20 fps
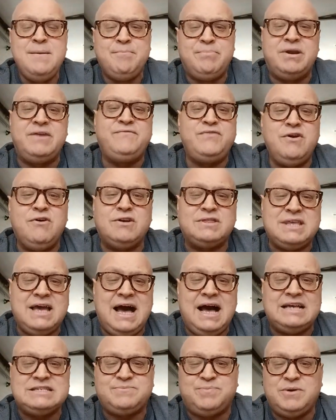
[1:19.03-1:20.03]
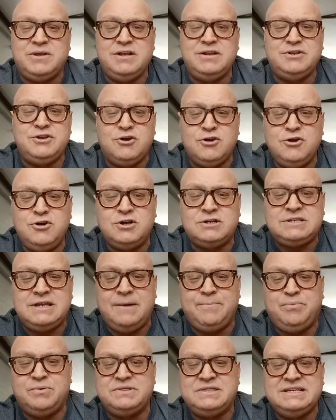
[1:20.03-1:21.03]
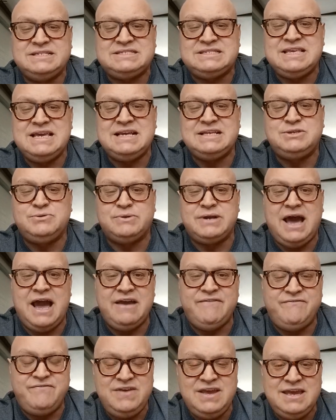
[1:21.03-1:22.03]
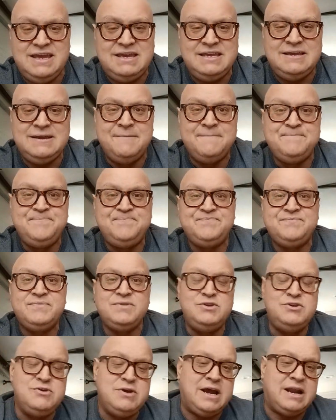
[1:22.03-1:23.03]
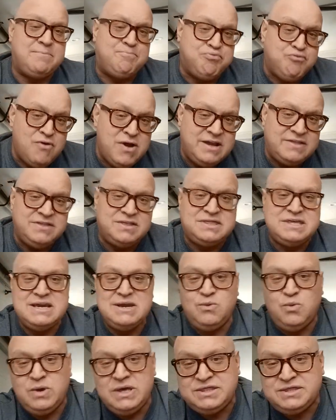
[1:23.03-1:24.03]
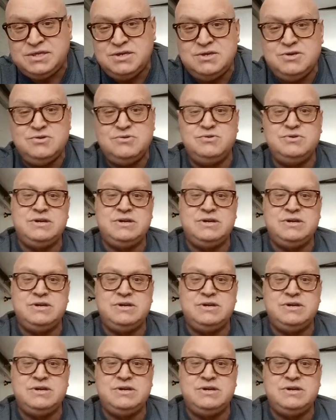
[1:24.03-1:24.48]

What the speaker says: But if you're at the hospital and you're hooked up with this thing to an IV, you got to bring the thing with you.